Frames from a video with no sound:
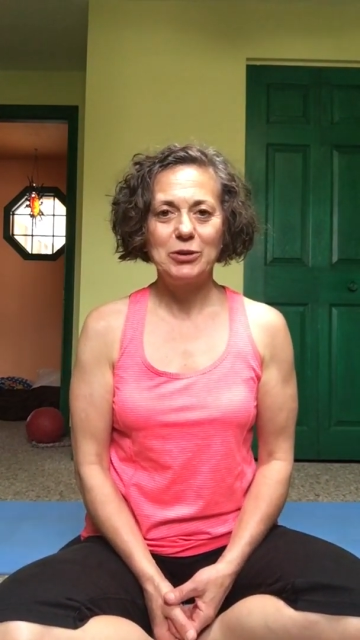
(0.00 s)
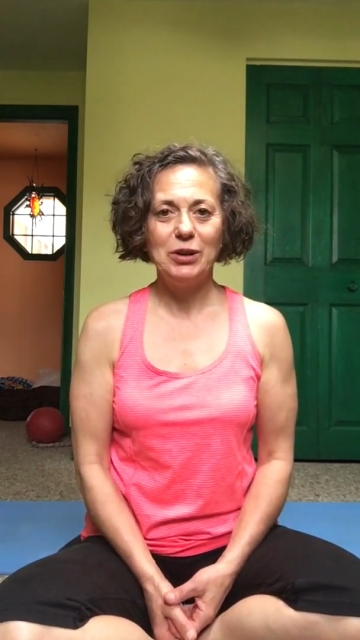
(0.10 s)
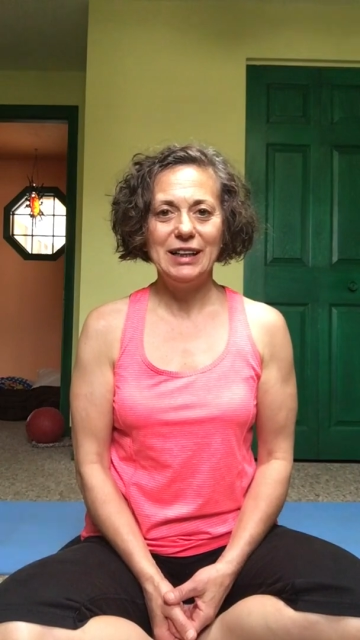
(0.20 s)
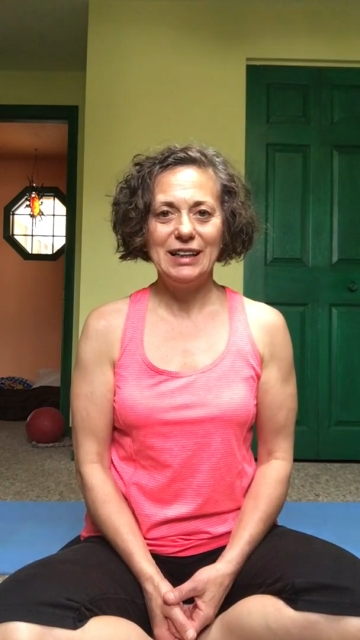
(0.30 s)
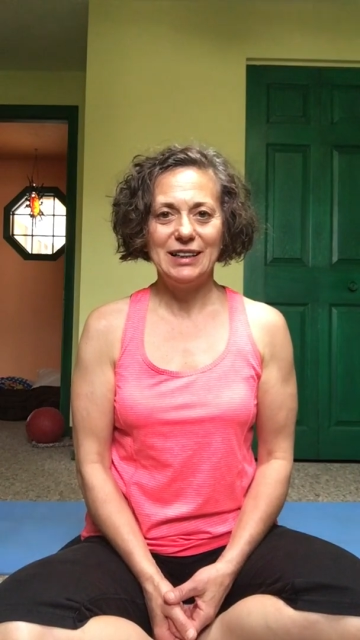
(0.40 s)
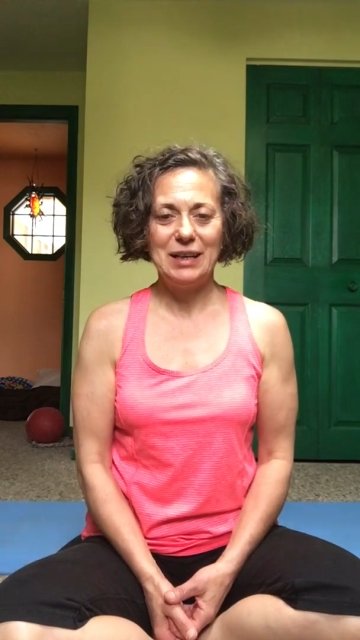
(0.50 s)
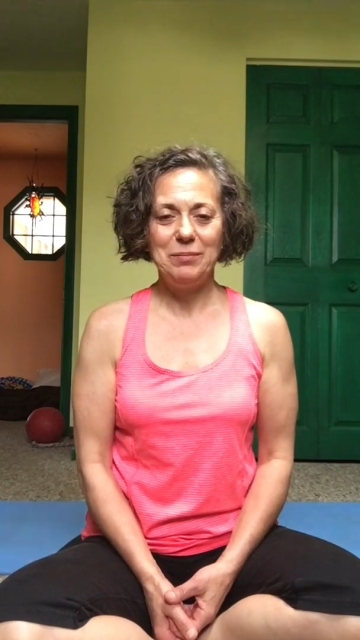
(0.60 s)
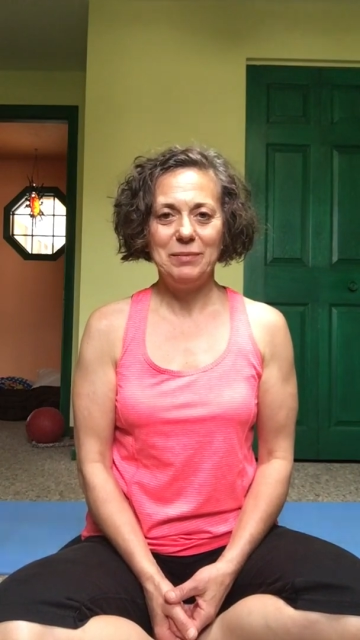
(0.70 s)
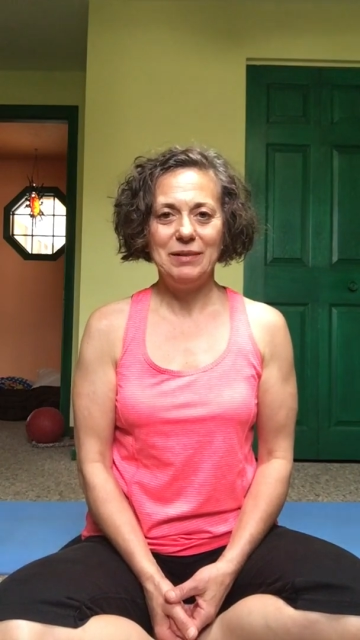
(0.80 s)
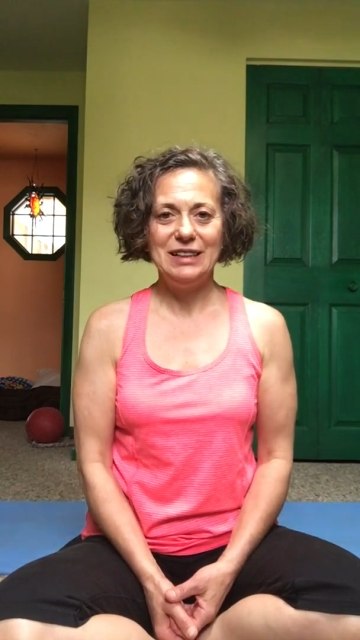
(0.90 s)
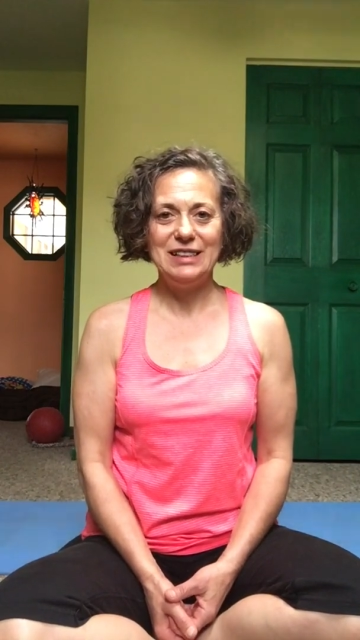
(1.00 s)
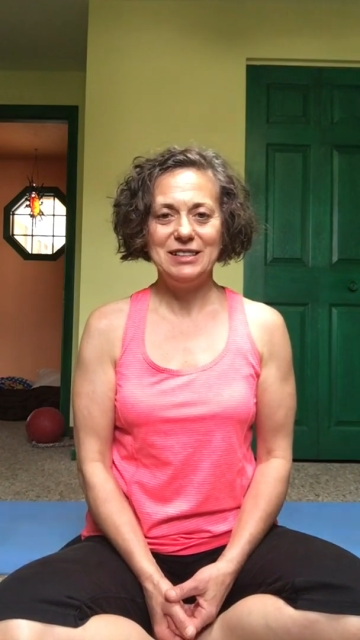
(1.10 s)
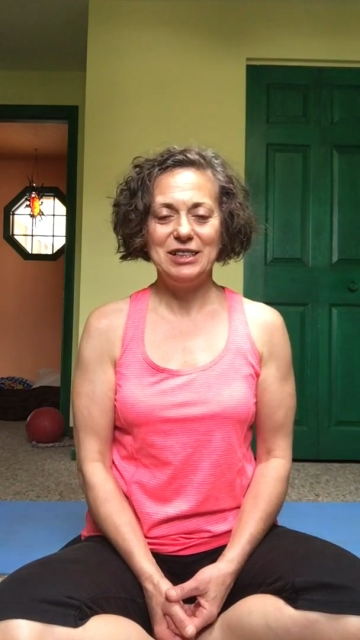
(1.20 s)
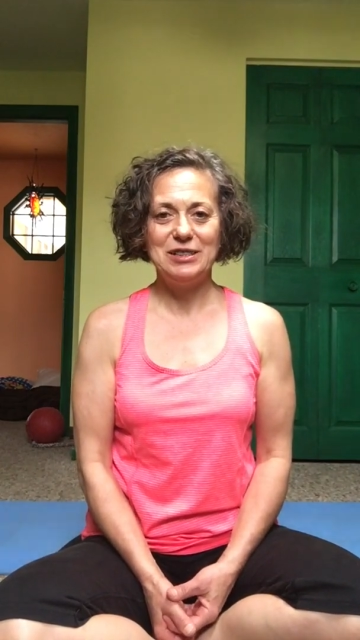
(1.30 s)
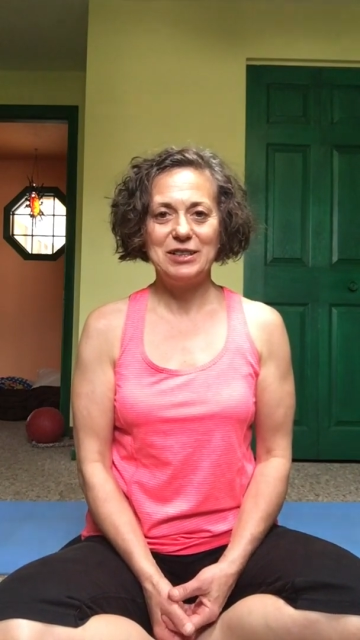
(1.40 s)
Chronic Lyme
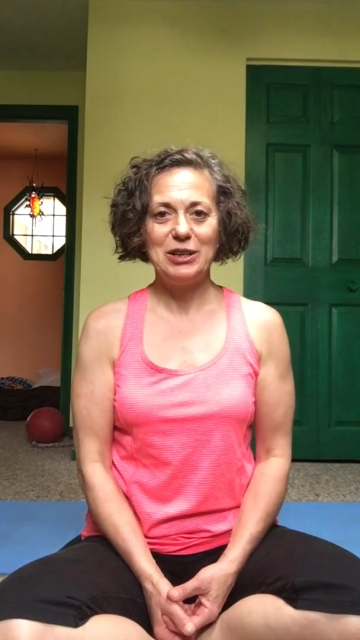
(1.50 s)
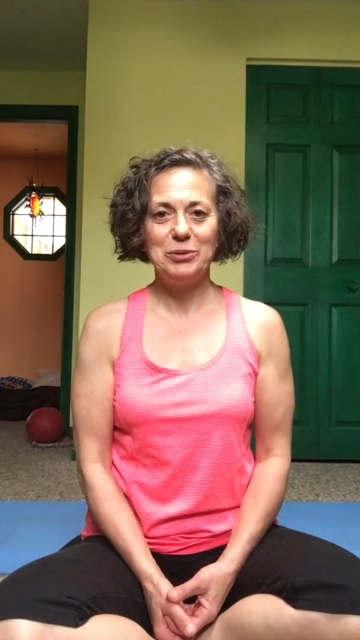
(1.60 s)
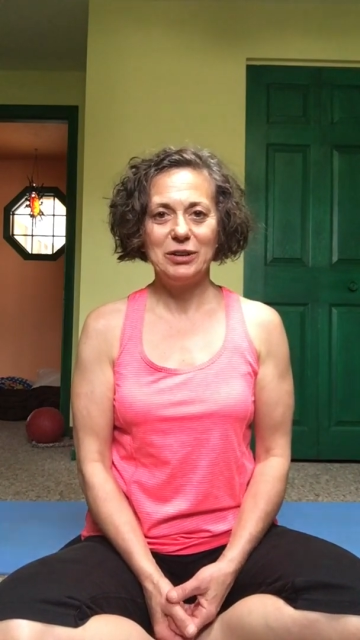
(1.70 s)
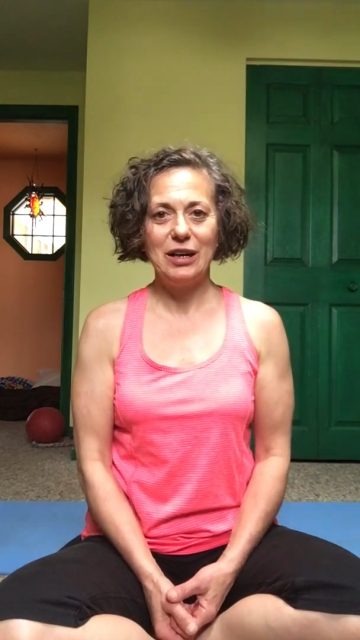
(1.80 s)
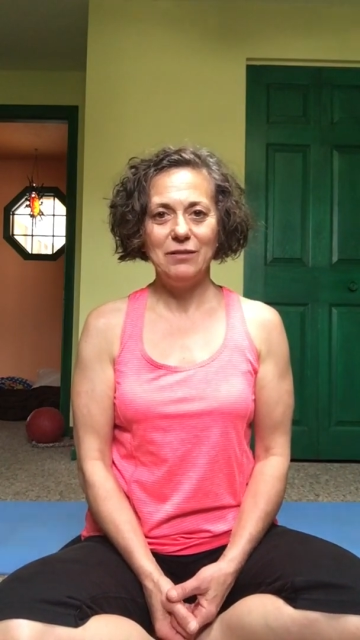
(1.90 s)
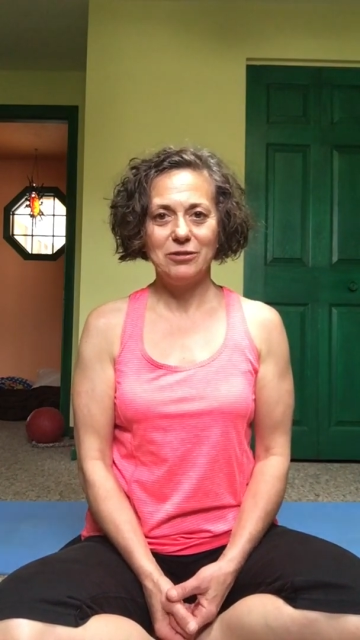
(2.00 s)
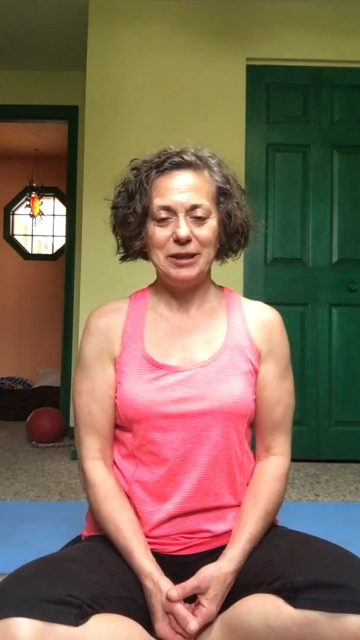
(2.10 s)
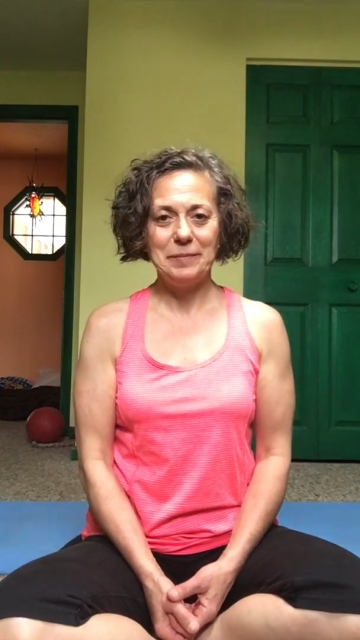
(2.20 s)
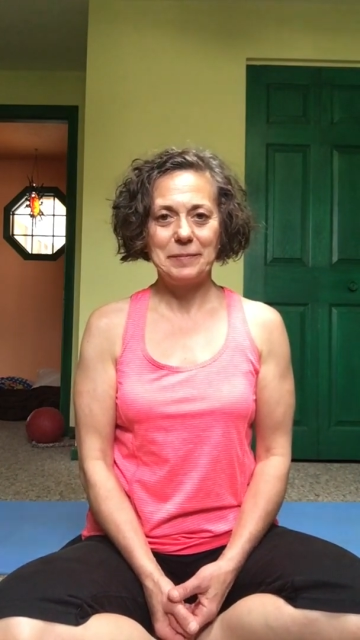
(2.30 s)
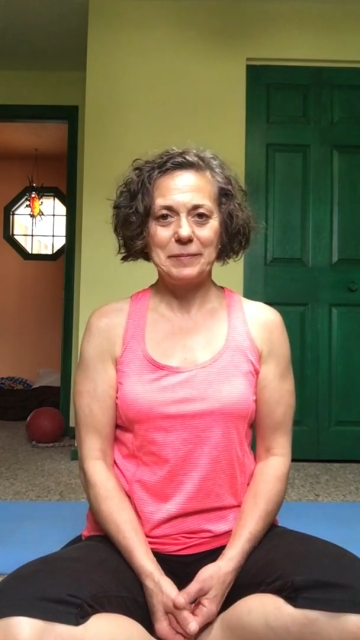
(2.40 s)
Disease Recovery.